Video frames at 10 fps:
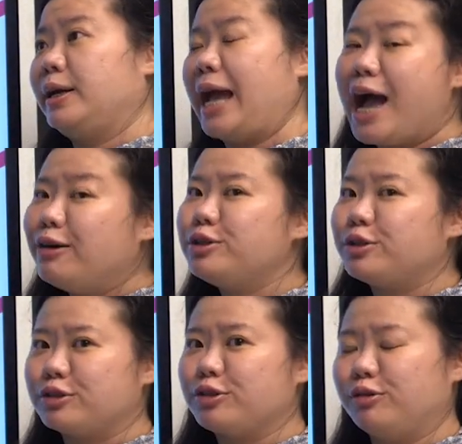count
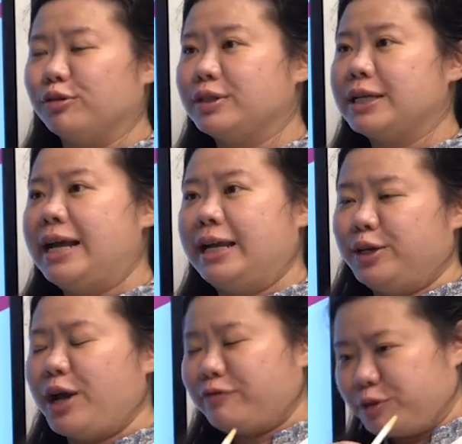your scores.
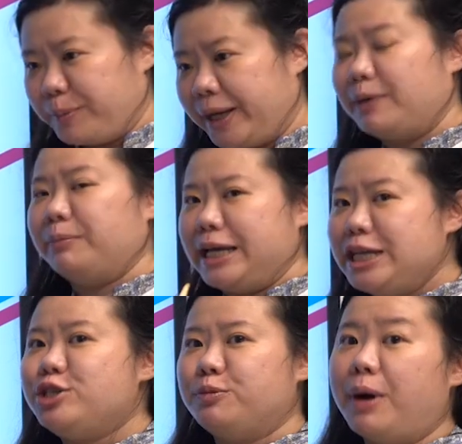You have to pick up
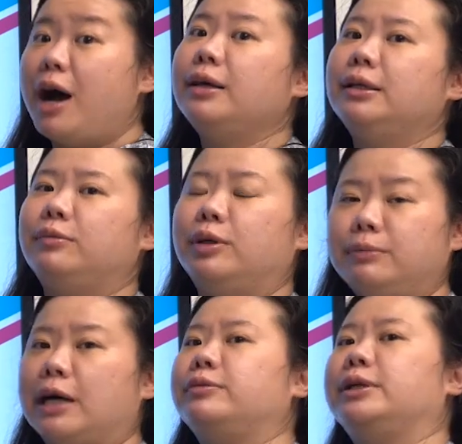each mark one
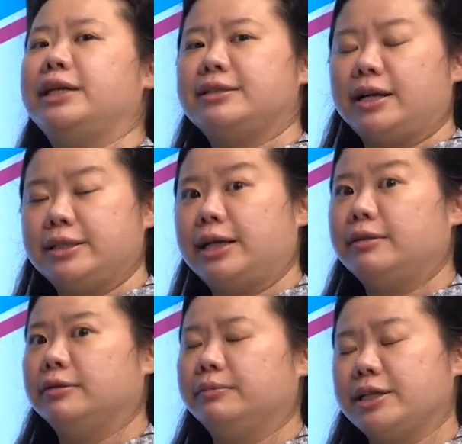by one, as I
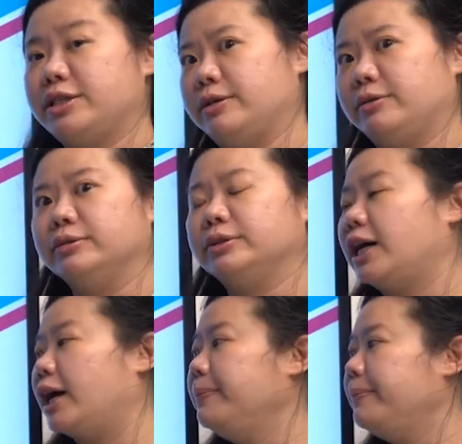tell my students all the
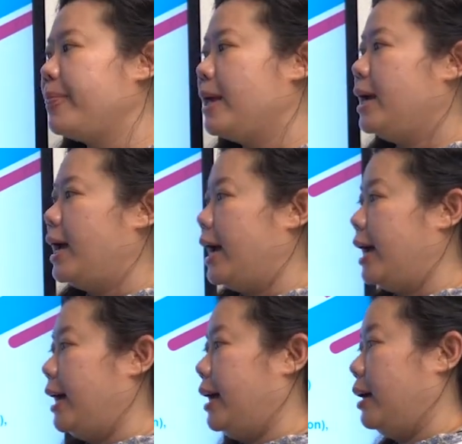time.
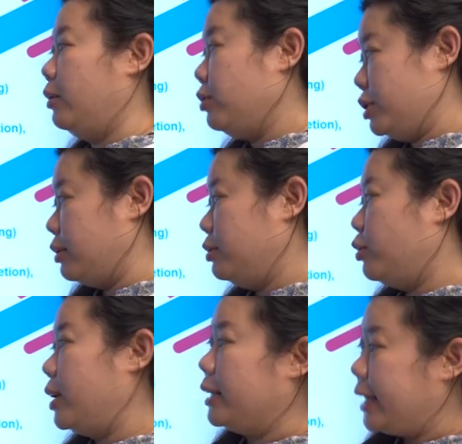Also,
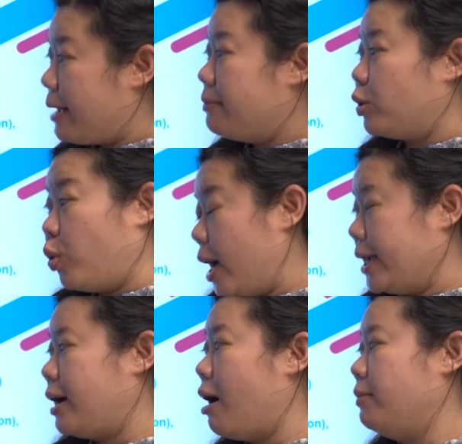
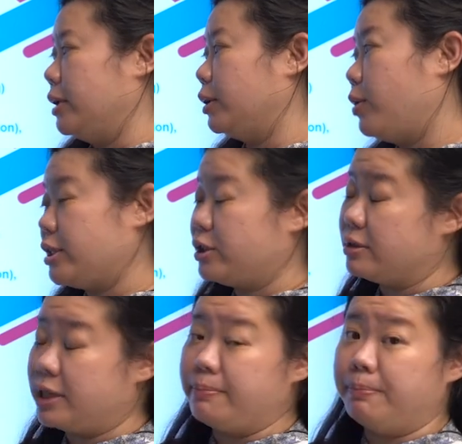quite common
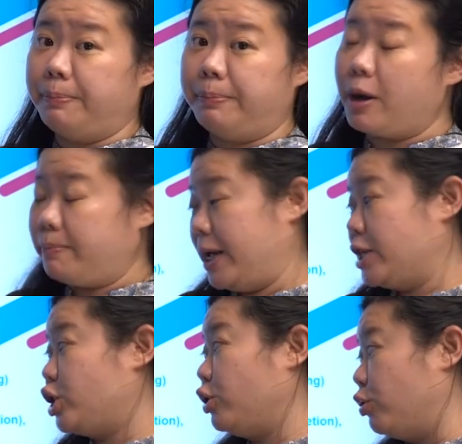questions in part
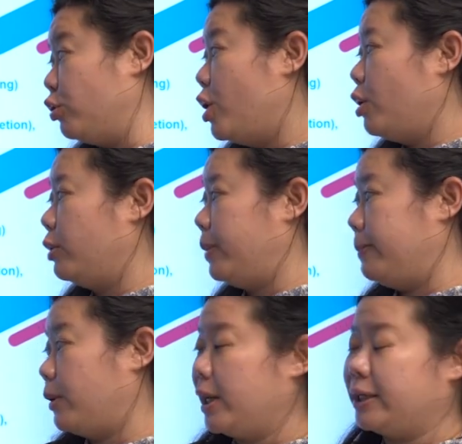B2 would be
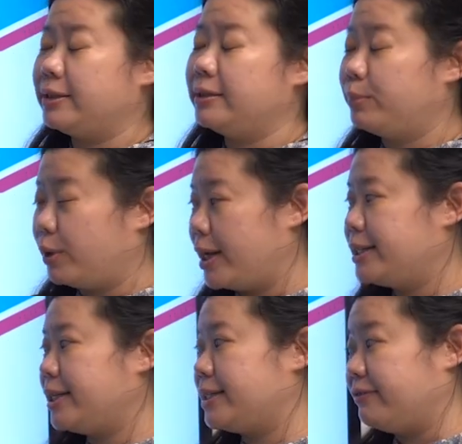
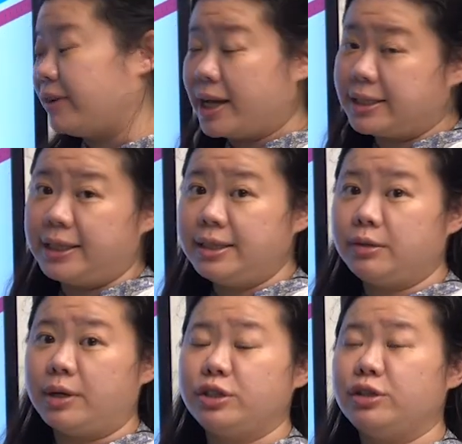poetic devices
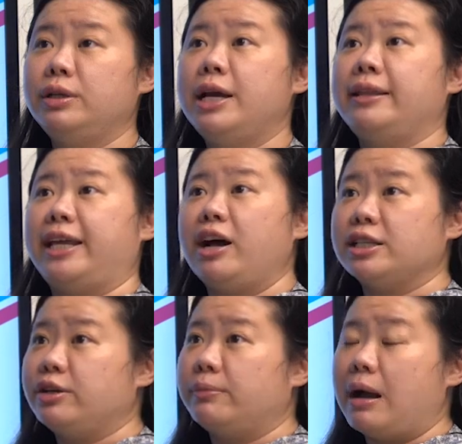question. They
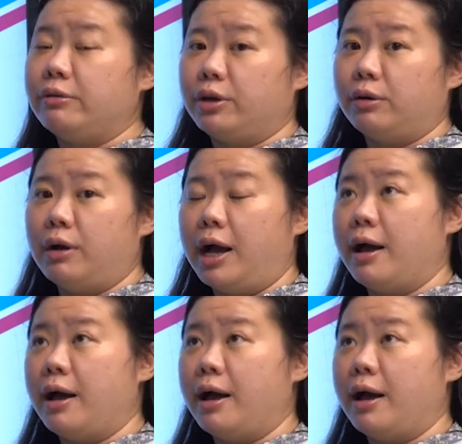ask you about your